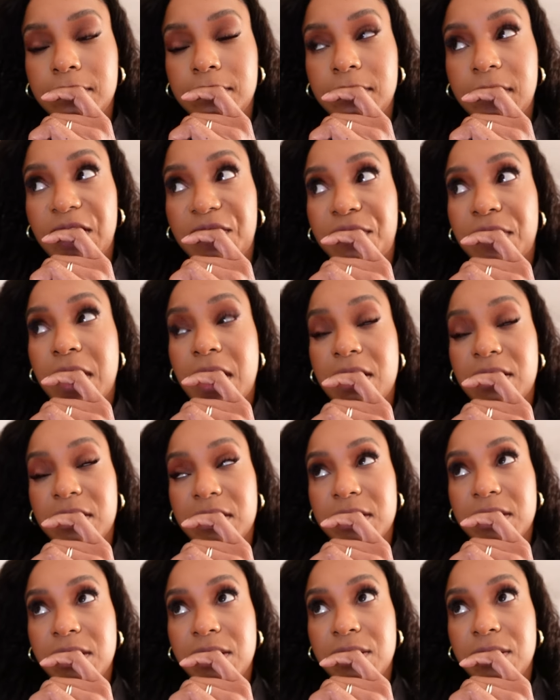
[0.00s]
The vlog
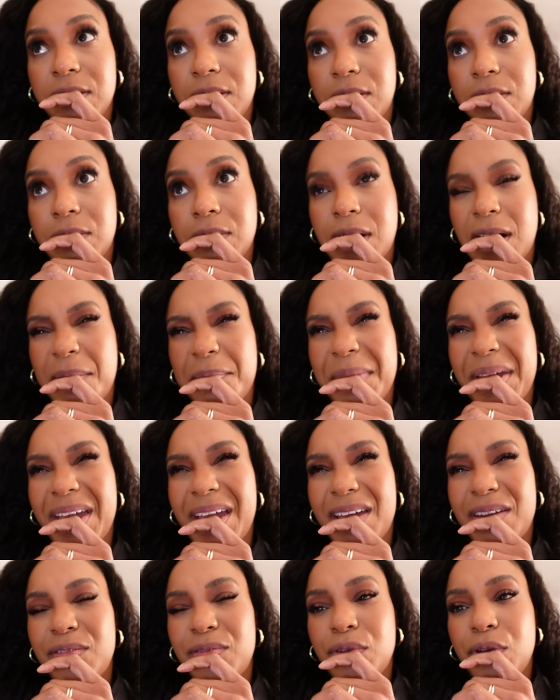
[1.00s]
is good though. I may
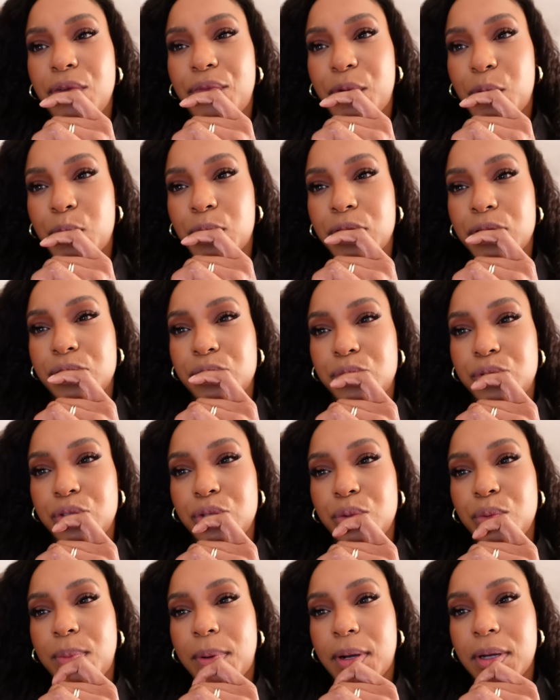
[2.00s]
I don't know if I want to do
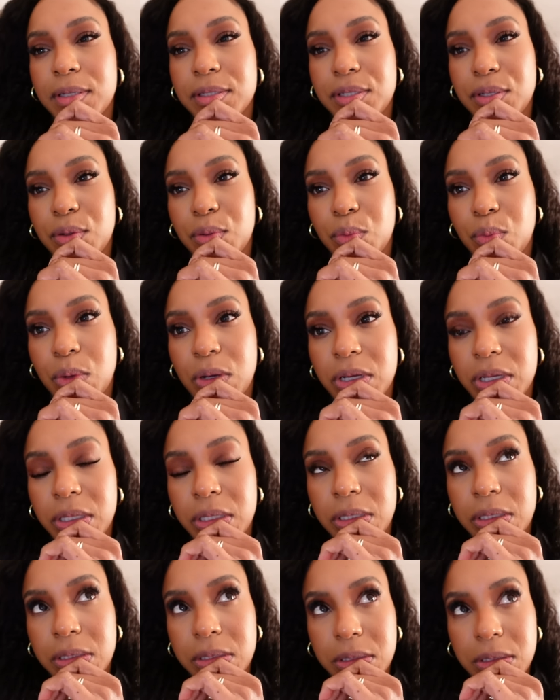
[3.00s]
two parts or
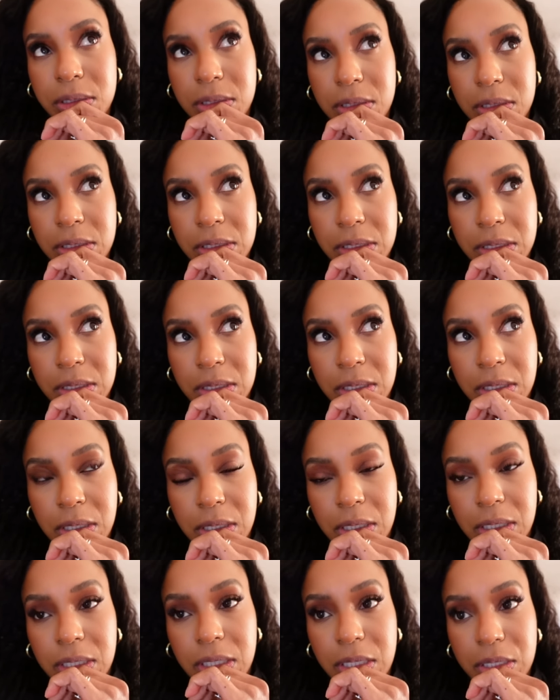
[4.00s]
one.
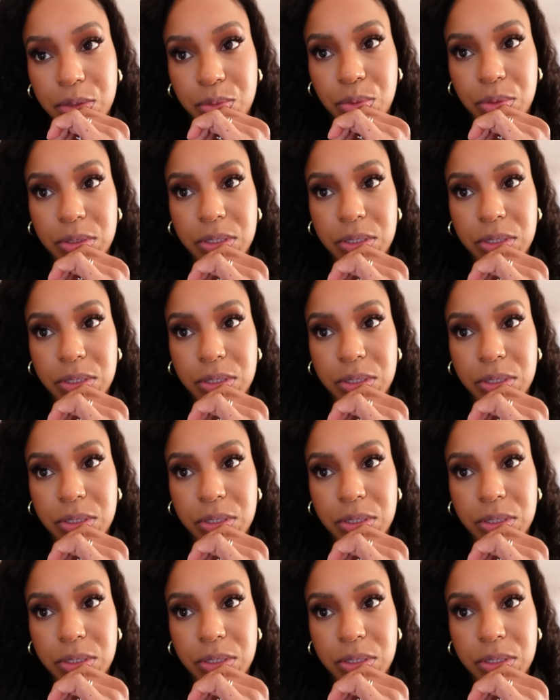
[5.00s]
I guess we'll